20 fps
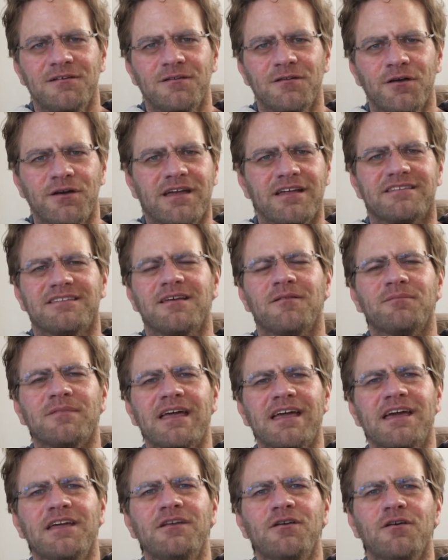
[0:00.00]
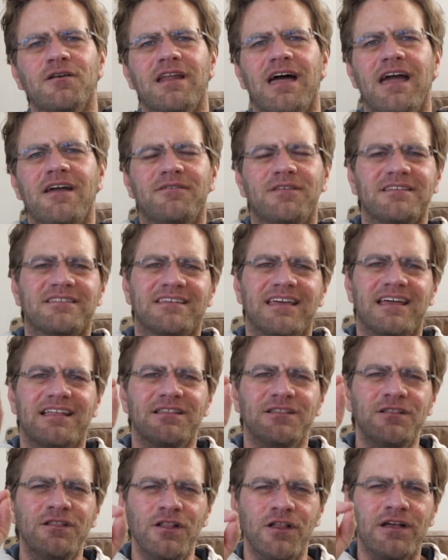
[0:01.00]
Look at something in your life and say,
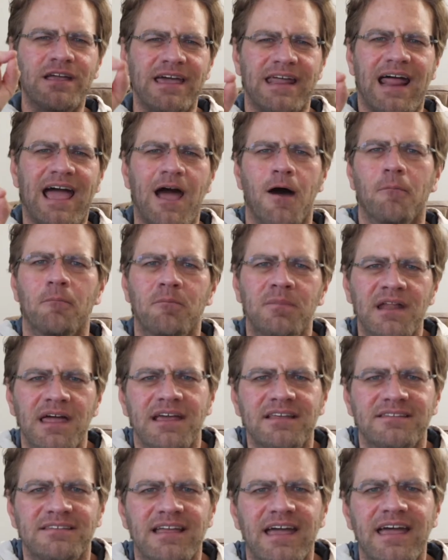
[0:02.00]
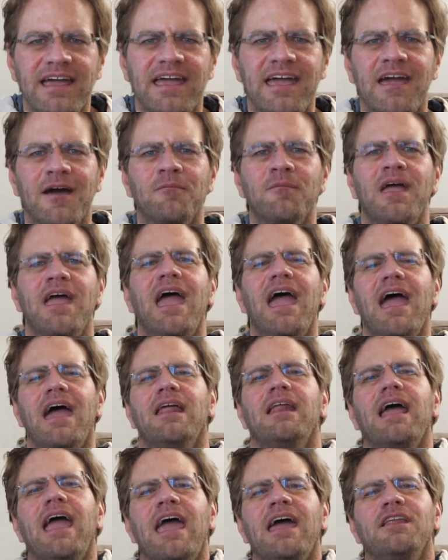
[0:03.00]
look at how blessed I am.
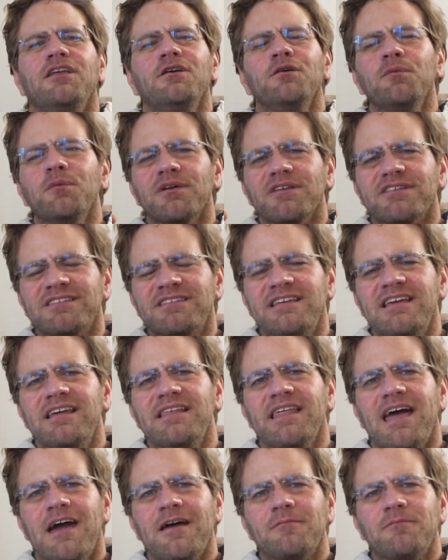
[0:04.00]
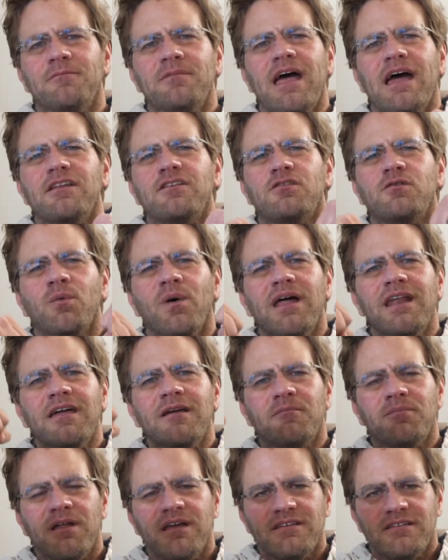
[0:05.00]
And you will see that
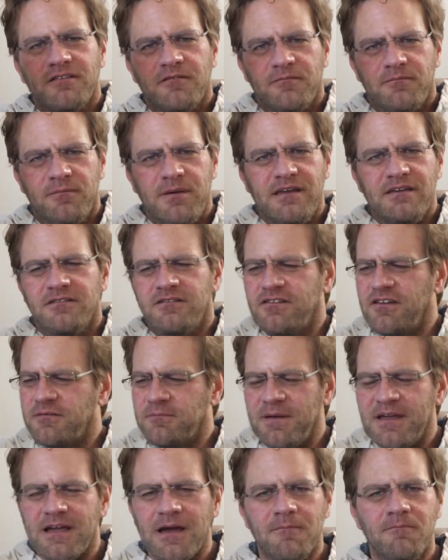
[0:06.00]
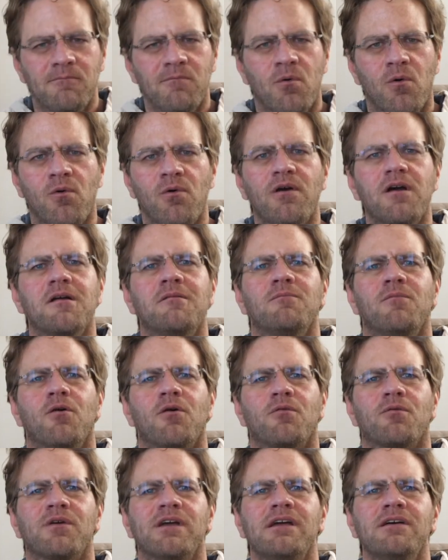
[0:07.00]
dwelling place of peace just become more and
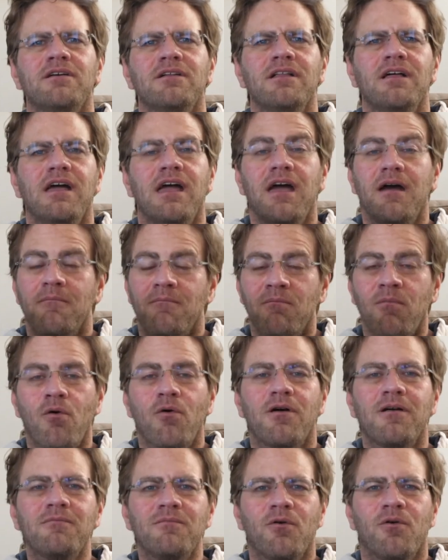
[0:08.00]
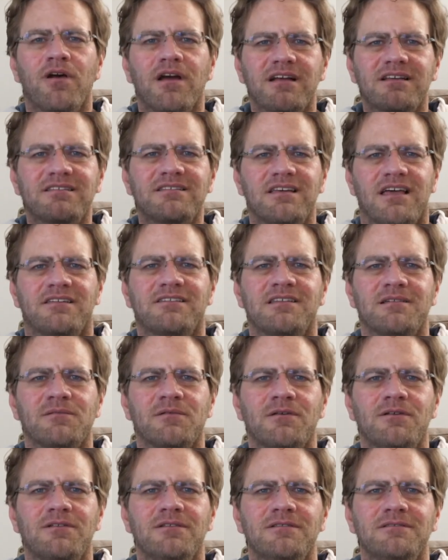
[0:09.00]
more real, more and more
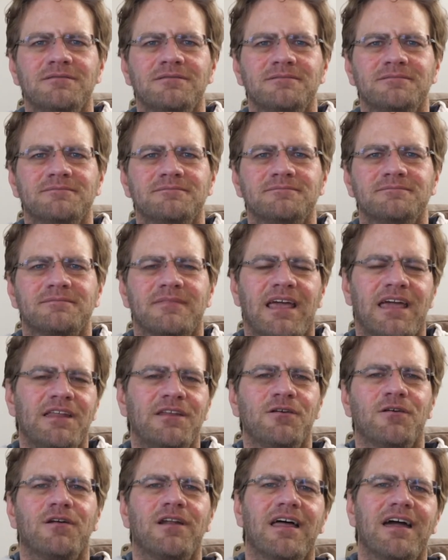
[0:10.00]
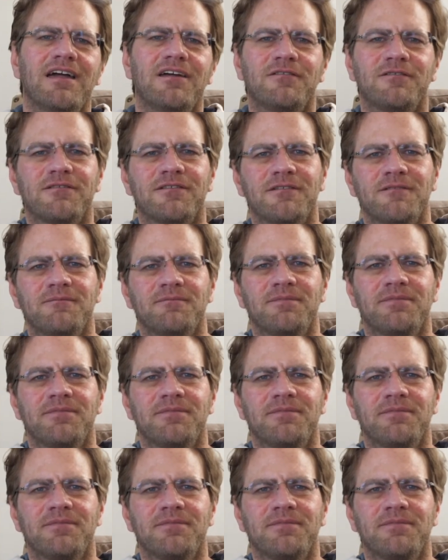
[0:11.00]
accessible in your life.